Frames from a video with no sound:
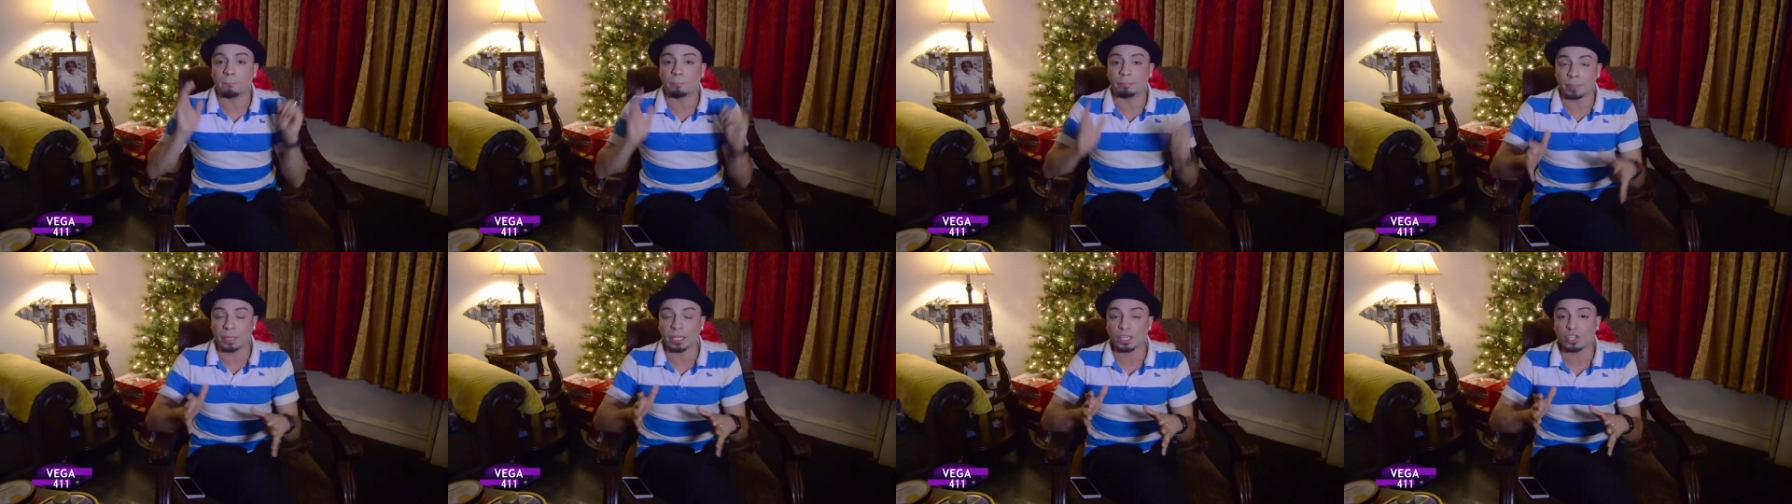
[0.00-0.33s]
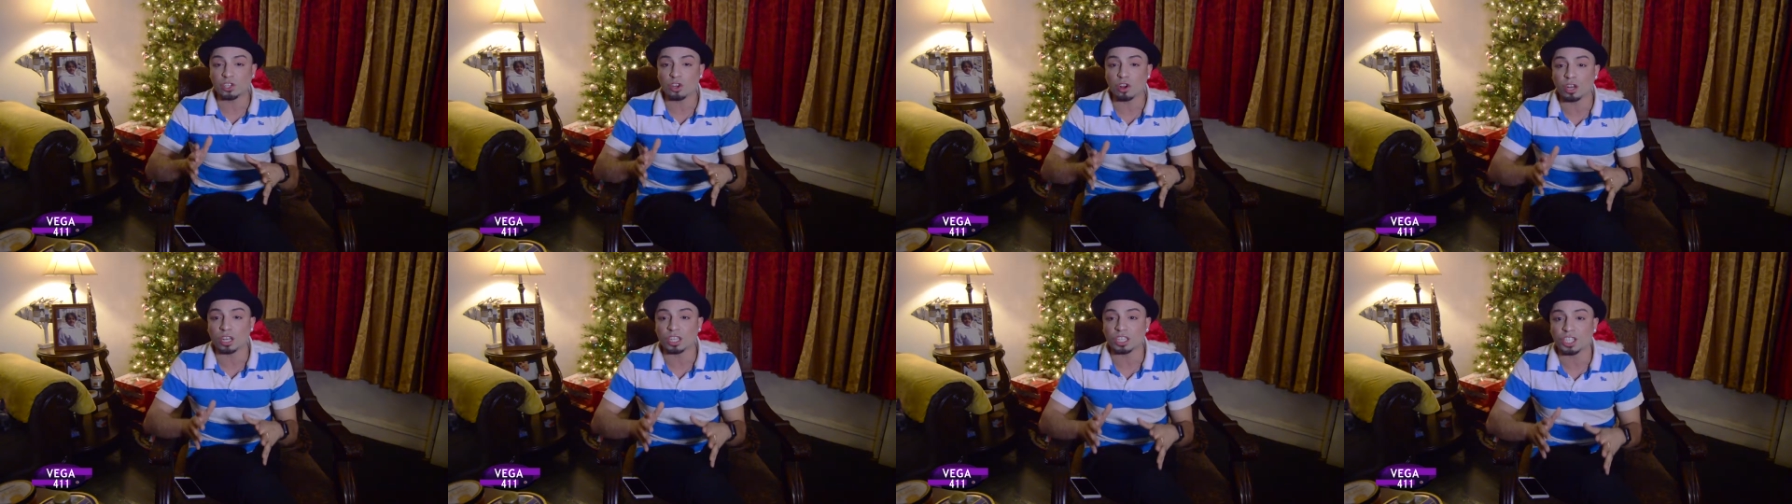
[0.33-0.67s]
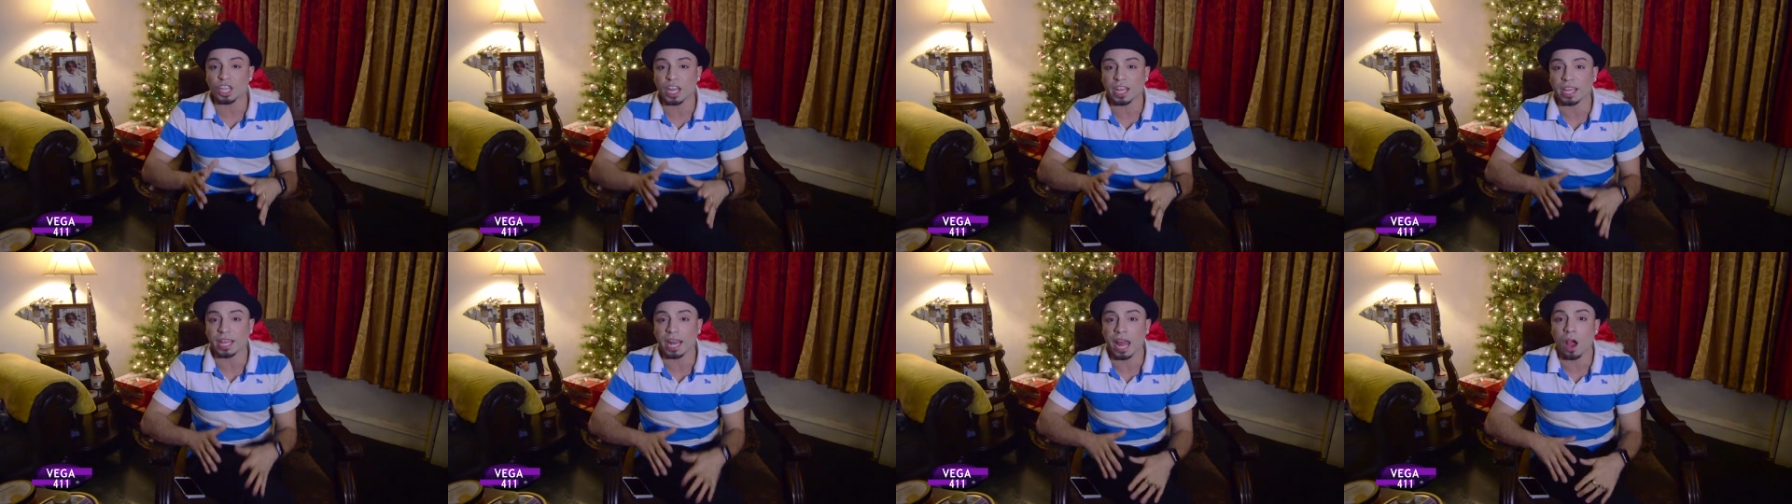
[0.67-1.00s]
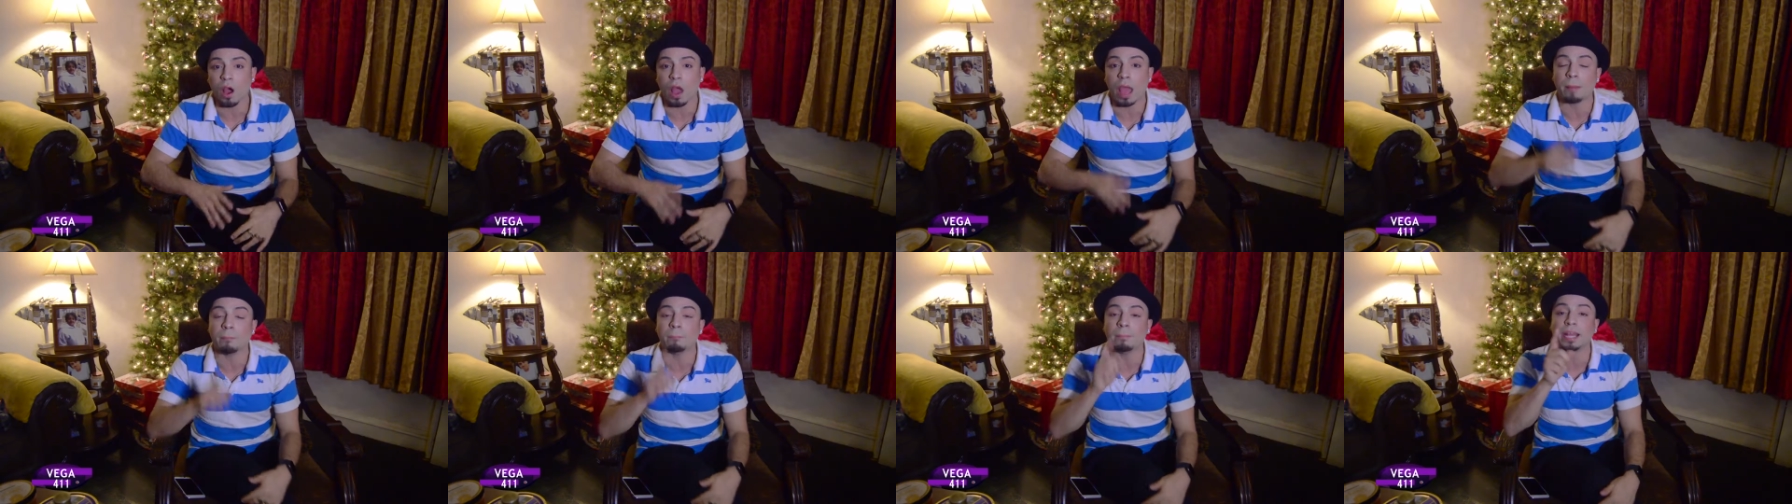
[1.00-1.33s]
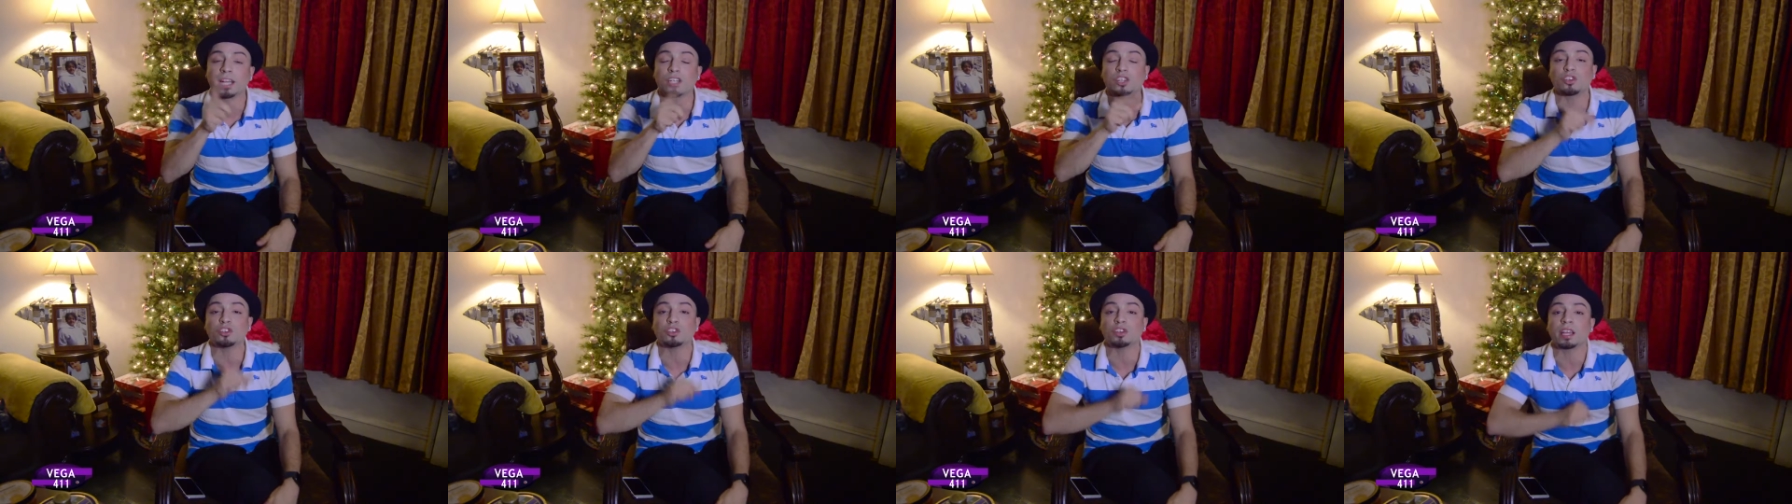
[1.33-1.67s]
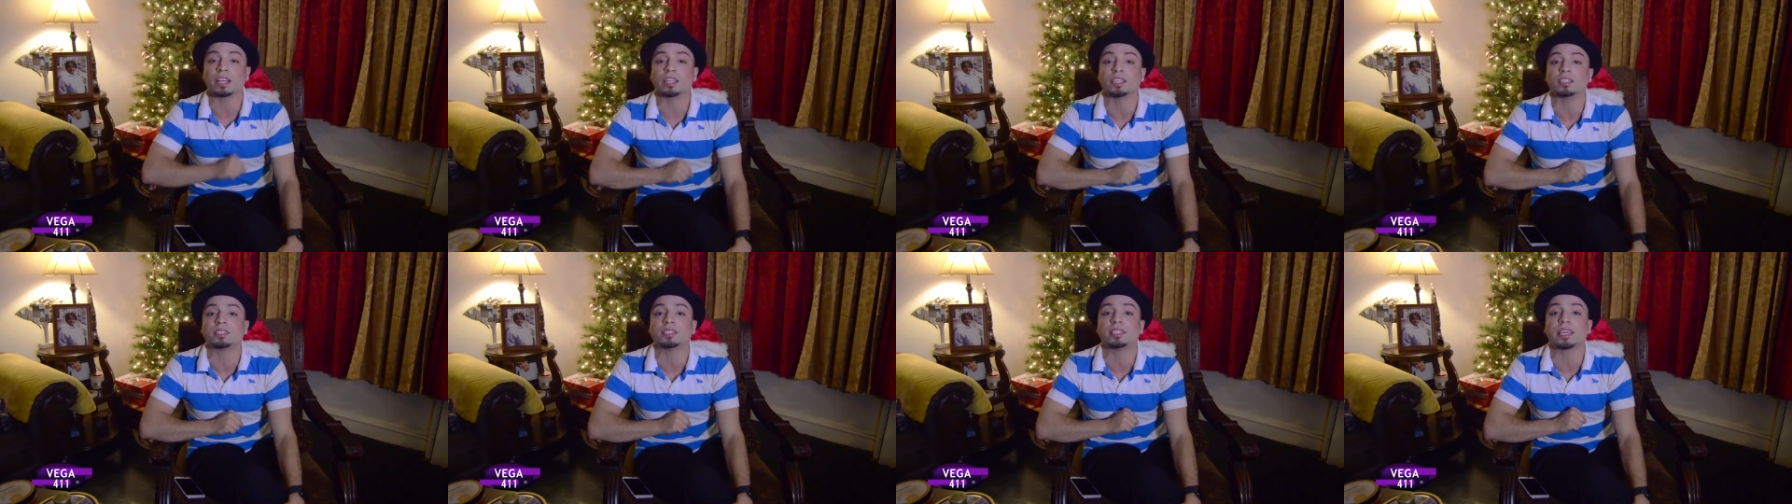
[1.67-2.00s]
be sure to check it out and make sure you
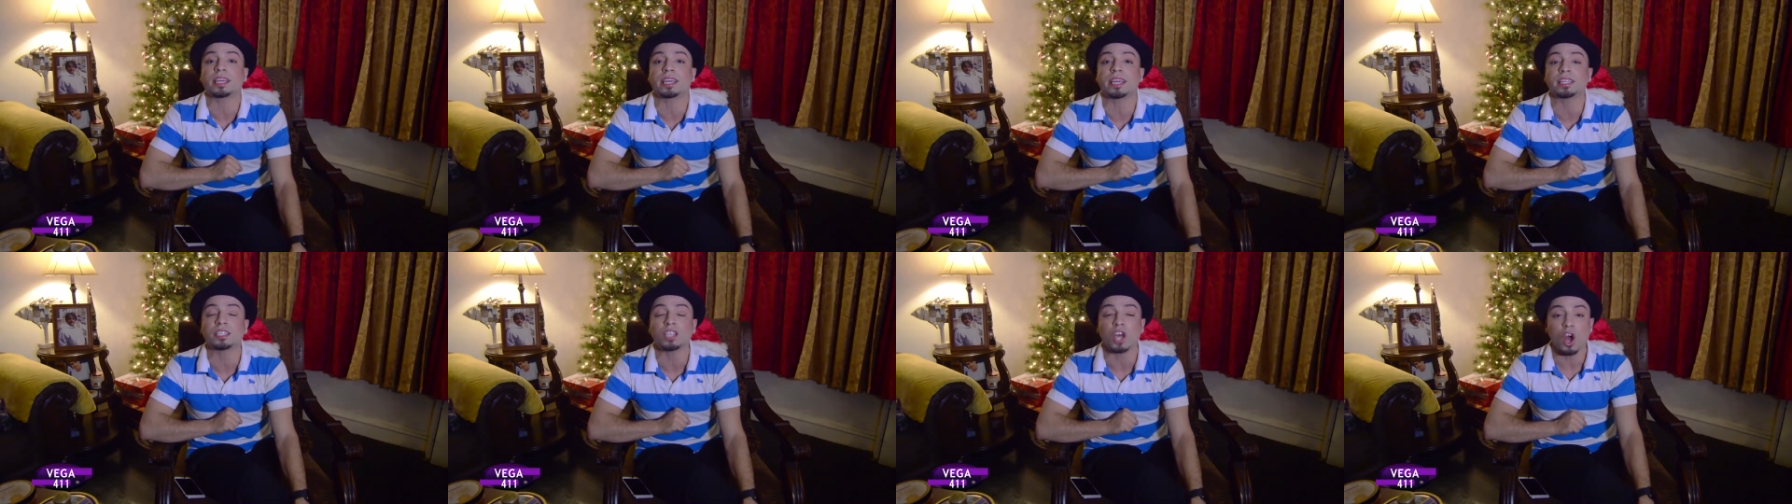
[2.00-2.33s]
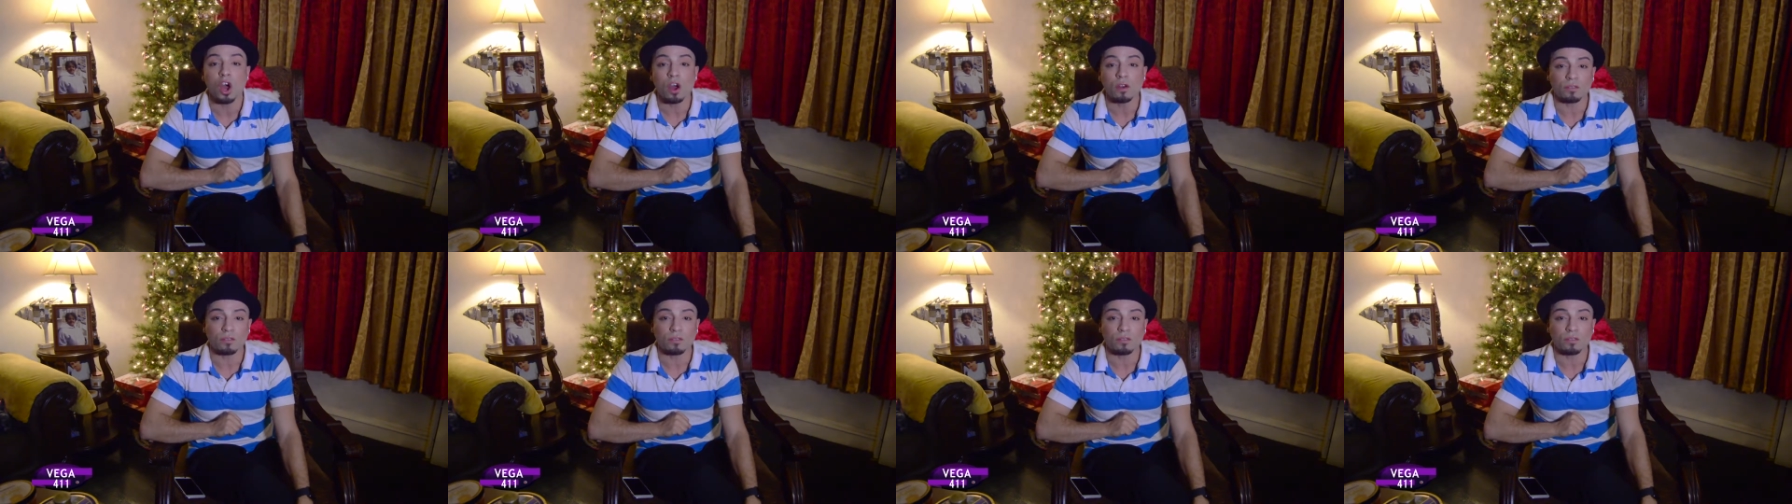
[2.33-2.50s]
get your tickets